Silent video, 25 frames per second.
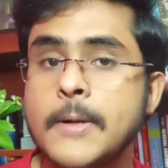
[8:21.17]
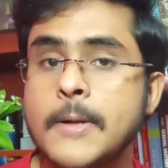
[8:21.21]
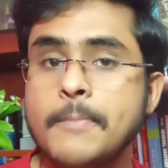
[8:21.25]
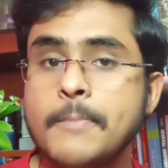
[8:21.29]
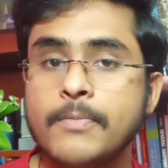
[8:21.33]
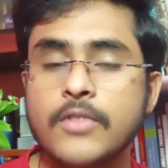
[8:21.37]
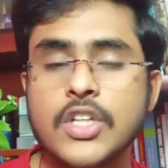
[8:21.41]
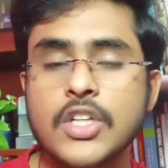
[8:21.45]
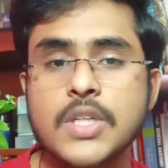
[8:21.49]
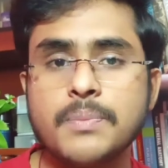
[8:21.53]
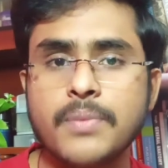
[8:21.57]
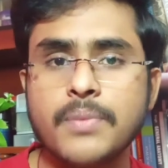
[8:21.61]

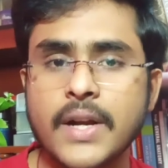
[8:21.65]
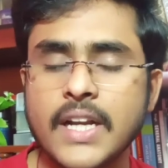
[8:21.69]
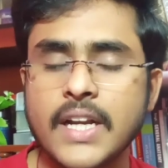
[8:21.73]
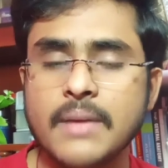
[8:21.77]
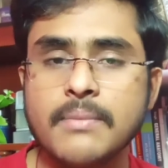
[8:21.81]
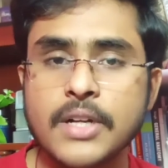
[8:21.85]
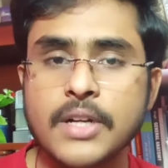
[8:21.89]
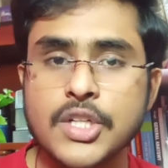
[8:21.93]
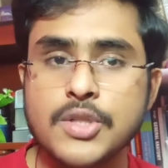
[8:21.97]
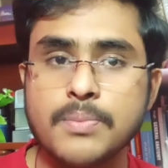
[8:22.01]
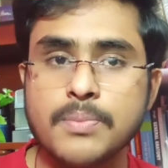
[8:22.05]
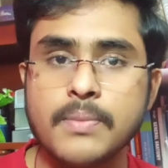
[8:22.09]
which pretty
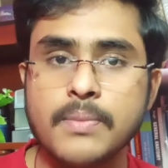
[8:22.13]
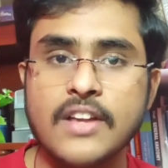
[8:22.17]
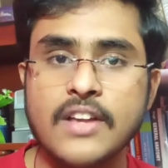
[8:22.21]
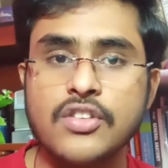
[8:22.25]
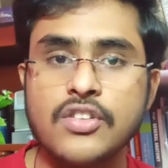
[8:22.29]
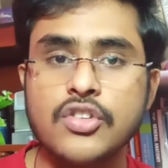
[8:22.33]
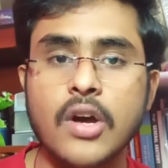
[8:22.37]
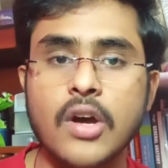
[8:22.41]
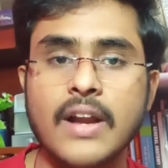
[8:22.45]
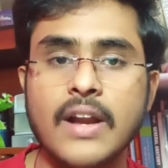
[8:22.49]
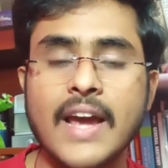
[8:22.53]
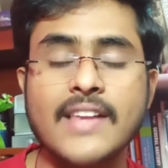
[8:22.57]
much
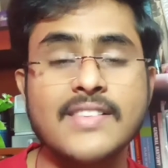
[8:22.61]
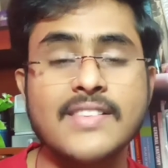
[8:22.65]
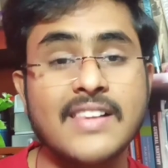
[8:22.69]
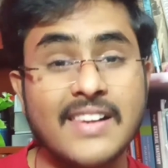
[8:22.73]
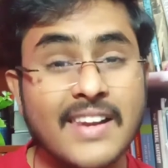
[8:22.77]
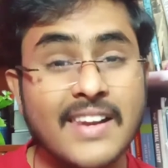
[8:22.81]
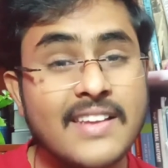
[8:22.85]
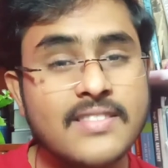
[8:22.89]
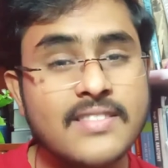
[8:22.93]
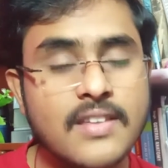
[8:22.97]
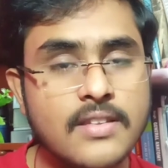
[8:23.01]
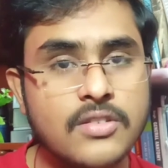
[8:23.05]
makes your eyes
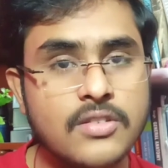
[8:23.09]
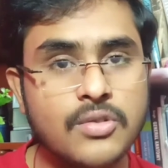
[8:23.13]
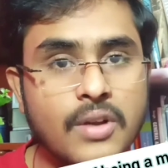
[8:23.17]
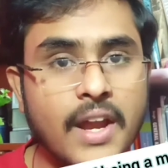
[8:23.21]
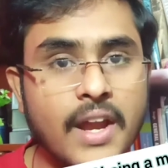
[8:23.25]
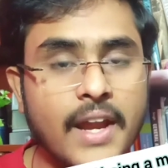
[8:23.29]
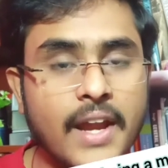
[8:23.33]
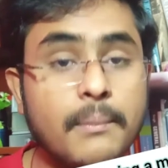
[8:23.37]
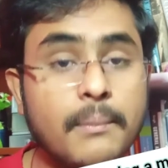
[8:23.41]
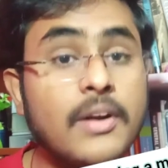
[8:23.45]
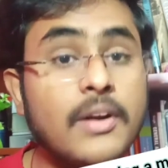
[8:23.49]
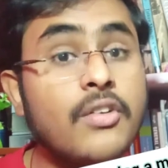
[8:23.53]
less
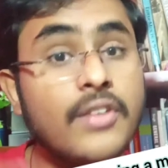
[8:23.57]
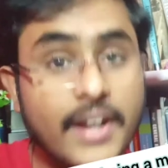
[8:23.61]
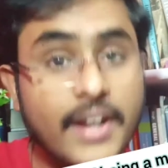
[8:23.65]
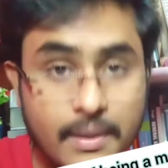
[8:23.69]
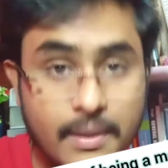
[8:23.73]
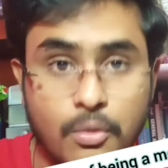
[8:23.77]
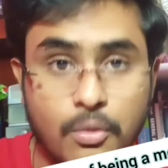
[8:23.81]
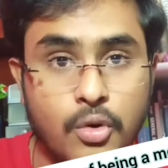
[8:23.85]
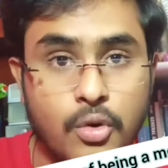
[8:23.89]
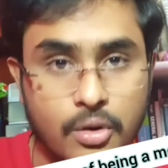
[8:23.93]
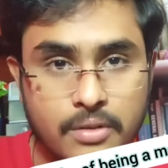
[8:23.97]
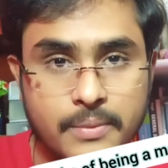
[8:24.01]
strained but read
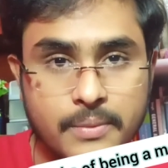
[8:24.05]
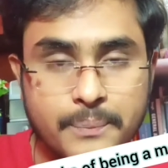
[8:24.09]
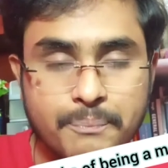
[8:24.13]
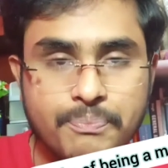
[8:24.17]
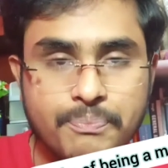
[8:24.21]
more.